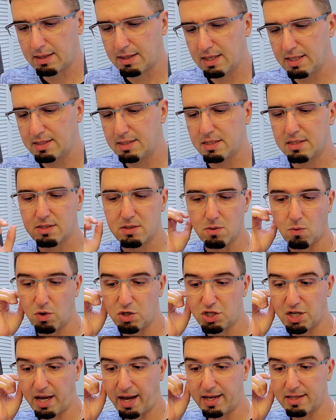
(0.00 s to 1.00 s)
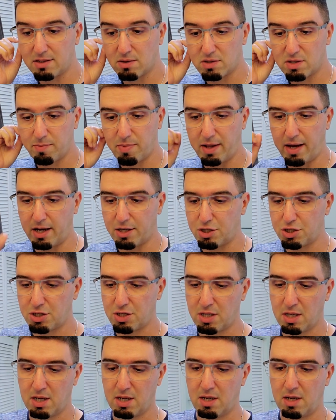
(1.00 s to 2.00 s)
This is Witch Hazel
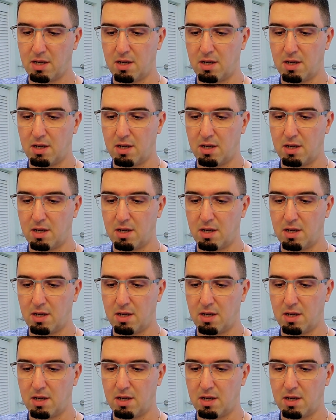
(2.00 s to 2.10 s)
Splash.